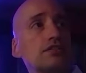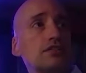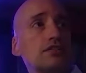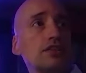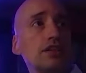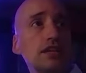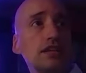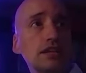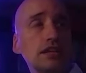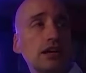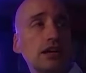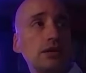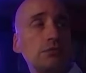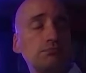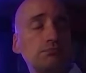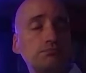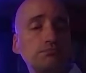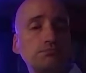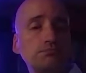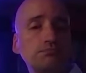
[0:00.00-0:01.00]
the,
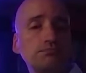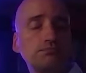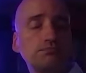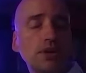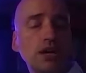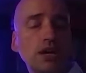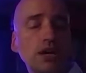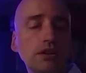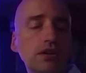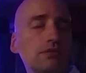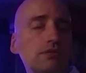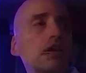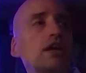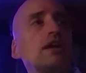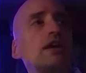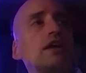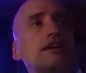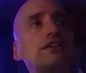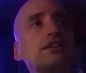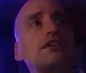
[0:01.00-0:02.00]

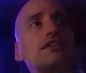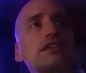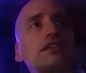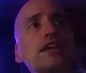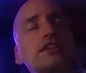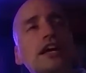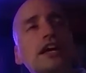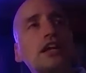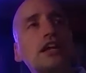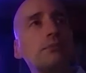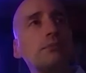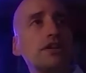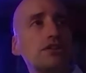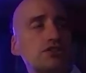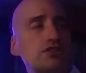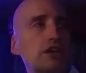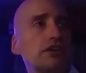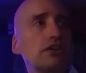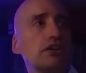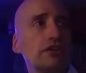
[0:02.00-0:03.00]
it doesn't let the element
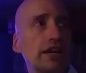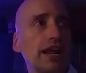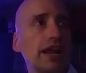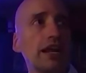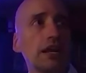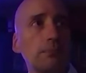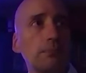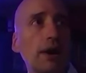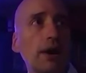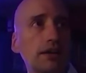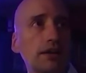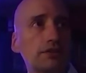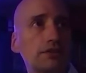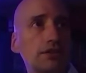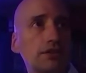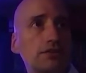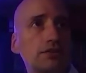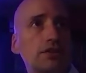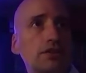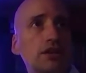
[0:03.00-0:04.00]
generate any
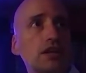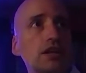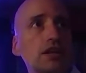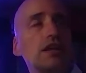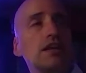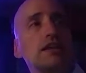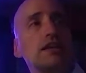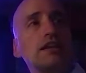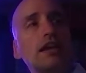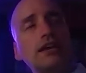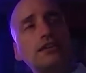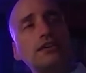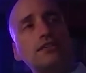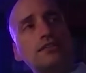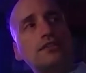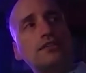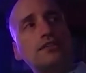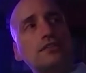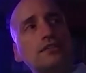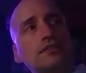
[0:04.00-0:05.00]
boxes.
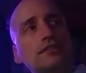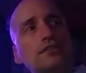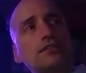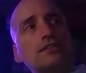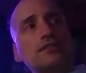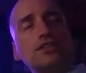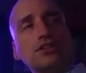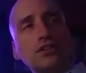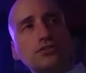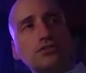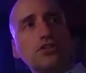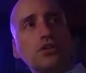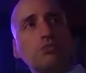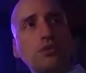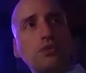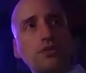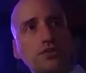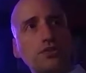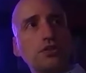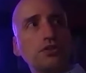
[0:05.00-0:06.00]
Children
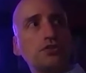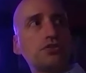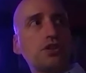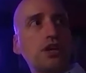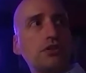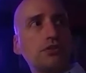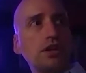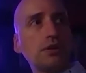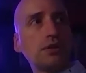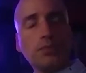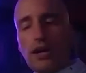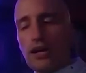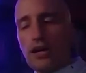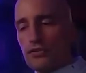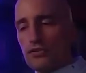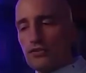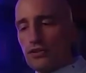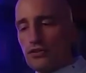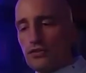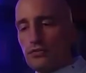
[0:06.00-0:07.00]
will still generate
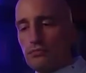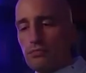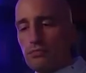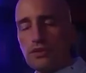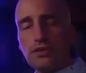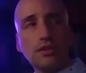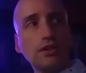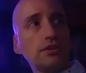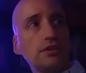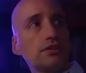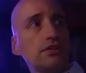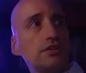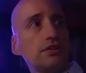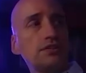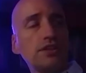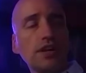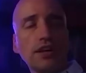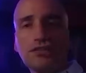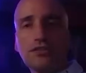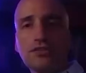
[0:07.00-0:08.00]
boxes, but the
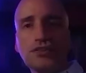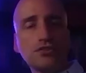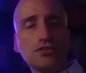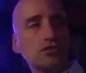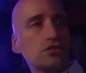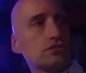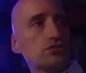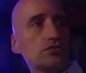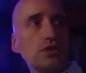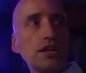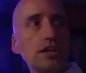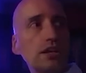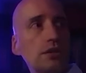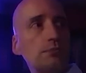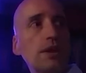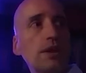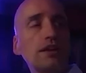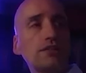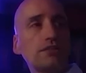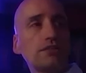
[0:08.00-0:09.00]
text is just treated
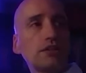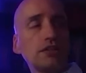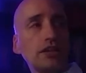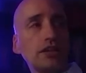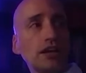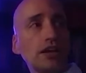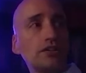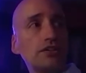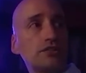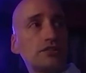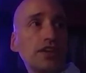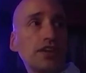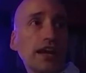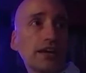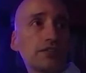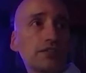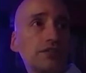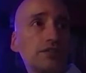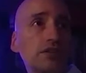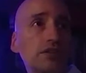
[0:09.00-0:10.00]
basically as
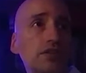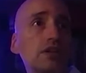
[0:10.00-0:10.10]
text.